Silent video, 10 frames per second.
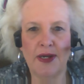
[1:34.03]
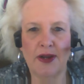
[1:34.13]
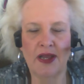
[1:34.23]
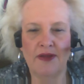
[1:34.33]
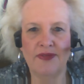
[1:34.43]

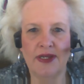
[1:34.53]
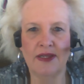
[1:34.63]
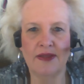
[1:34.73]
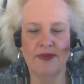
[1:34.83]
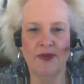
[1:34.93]

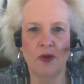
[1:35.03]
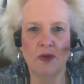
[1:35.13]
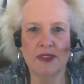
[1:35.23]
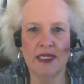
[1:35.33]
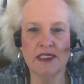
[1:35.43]
covenant than the
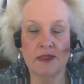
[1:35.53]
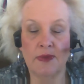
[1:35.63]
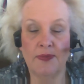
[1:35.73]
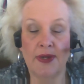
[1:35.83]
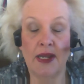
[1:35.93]
Old
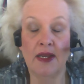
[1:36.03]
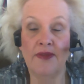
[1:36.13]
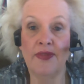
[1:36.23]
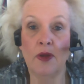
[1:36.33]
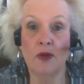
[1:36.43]
Testament, but I
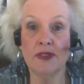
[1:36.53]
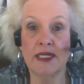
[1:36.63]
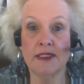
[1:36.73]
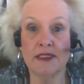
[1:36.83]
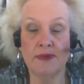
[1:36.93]
love the Old
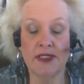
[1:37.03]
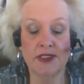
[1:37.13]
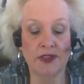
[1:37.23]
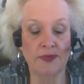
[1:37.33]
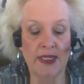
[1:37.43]
Testament
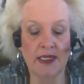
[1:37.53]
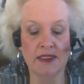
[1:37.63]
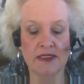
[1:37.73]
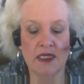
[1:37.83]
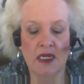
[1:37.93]
too
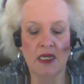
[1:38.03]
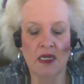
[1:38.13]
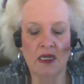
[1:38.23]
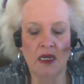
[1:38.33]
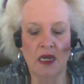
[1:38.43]
because
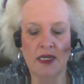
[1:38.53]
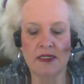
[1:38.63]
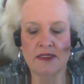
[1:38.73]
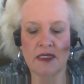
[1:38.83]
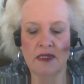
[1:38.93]
God
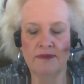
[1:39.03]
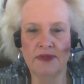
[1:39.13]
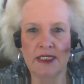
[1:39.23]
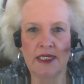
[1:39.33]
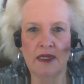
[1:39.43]
is a
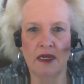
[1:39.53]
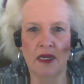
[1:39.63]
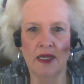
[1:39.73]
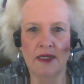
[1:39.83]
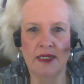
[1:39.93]
complete
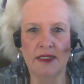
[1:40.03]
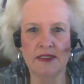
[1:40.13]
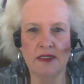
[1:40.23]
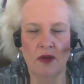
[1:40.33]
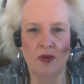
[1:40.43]
God.
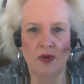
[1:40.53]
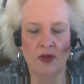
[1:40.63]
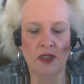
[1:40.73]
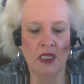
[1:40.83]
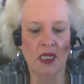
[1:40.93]
He's
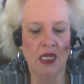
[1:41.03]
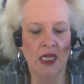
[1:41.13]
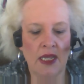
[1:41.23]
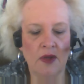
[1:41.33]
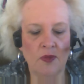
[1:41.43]
whole
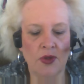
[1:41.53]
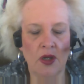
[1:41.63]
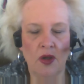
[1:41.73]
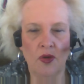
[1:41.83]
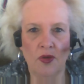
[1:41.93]
and we're
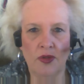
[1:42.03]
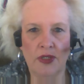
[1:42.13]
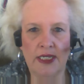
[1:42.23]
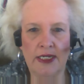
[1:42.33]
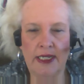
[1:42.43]
whole
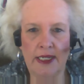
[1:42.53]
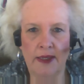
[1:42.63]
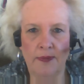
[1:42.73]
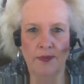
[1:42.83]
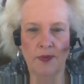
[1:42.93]
in
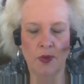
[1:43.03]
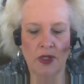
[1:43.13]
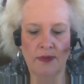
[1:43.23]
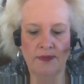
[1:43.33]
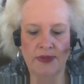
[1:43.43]
him. We're
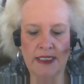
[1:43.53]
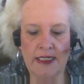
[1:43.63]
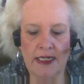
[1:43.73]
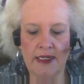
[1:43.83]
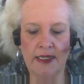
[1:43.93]

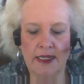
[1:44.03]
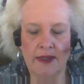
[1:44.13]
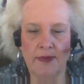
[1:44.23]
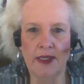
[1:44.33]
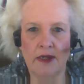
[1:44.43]
complete in
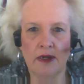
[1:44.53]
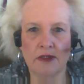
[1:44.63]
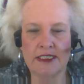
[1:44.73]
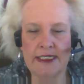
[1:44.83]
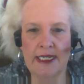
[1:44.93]
him, and our
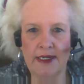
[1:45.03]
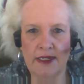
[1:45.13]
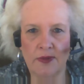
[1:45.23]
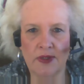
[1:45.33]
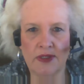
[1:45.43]

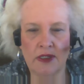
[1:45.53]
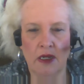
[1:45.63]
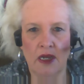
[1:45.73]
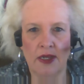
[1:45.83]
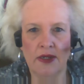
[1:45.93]
standing with
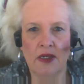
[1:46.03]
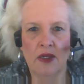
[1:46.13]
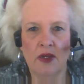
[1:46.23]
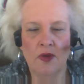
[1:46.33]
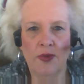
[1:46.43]
God,
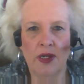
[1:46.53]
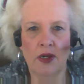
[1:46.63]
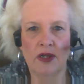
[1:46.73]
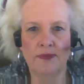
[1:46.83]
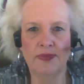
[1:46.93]
we are
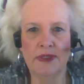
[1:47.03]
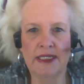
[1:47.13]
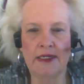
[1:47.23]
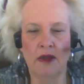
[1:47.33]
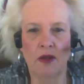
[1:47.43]

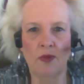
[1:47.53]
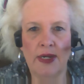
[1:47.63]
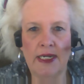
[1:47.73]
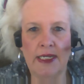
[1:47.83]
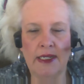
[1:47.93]
complete
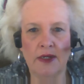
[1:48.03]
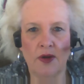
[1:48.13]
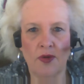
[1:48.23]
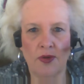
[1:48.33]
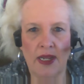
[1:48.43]
already in
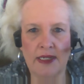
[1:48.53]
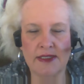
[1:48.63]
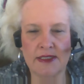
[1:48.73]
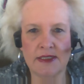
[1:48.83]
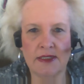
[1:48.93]

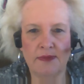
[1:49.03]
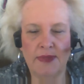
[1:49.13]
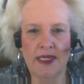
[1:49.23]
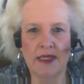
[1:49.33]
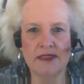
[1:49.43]
Christ
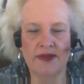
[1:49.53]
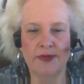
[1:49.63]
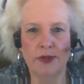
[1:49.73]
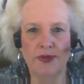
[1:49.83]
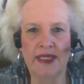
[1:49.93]
because of
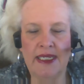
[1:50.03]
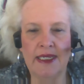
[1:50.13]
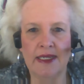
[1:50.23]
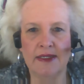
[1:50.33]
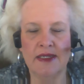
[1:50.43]
who
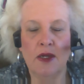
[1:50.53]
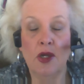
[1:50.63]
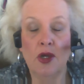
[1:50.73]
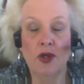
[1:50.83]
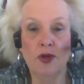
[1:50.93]
he
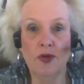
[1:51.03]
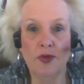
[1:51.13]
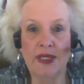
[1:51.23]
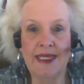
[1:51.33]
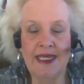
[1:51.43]

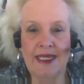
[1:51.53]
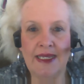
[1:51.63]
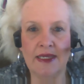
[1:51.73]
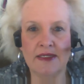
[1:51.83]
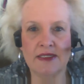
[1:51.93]

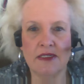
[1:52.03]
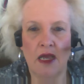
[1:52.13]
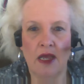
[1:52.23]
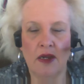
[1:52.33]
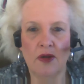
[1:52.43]
is,
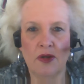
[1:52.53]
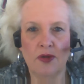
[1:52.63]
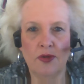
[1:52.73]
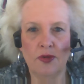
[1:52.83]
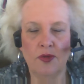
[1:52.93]
not
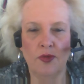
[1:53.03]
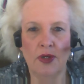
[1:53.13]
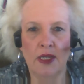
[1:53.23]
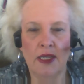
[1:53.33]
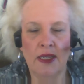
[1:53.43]
who
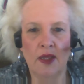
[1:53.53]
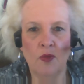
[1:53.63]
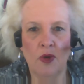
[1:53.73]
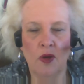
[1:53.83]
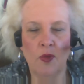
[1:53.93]

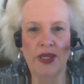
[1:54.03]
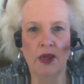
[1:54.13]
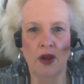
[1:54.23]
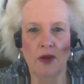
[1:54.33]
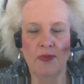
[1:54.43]
and what we
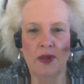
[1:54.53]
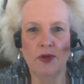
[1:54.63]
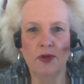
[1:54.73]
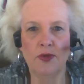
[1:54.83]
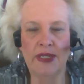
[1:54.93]
are, but
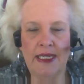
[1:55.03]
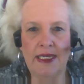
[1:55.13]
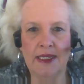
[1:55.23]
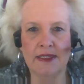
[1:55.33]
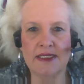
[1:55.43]
who
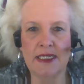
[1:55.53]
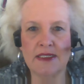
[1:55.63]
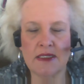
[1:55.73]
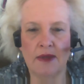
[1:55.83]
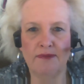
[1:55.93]
he is.
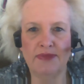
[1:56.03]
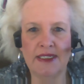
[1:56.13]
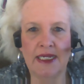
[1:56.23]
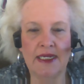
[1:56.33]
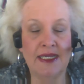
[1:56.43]
He's
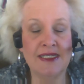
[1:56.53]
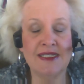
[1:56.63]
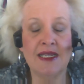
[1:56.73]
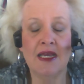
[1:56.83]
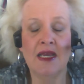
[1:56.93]
complete.
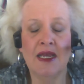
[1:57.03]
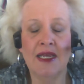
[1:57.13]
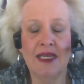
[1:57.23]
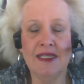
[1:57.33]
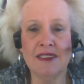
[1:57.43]
He's
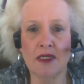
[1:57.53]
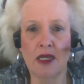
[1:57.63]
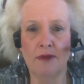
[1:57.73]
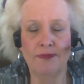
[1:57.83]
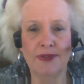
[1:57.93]
a
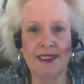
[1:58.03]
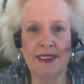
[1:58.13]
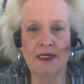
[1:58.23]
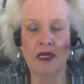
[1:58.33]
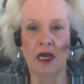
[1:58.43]

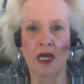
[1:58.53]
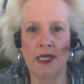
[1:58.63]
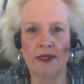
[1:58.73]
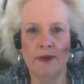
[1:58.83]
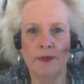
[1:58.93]
complete
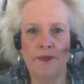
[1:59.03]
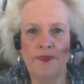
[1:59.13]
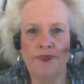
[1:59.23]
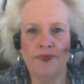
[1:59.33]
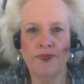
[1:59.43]
God.
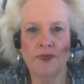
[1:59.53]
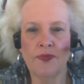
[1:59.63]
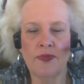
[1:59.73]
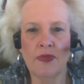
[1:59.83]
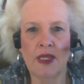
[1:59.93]

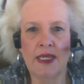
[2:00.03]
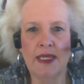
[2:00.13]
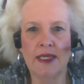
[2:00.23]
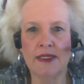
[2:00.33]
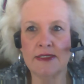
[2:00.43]

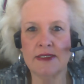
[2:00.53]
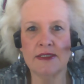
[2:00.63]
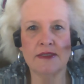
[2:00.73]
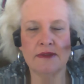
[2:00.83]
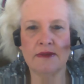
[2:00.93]
He
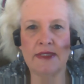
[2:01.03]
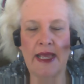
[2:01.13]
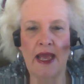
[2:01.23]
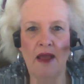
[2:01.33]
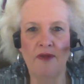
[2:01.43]
is
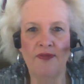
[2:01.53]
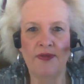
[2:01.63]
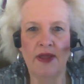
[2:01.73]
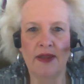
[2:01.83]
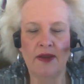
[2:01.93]
the
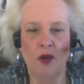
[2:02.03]
Alpha and the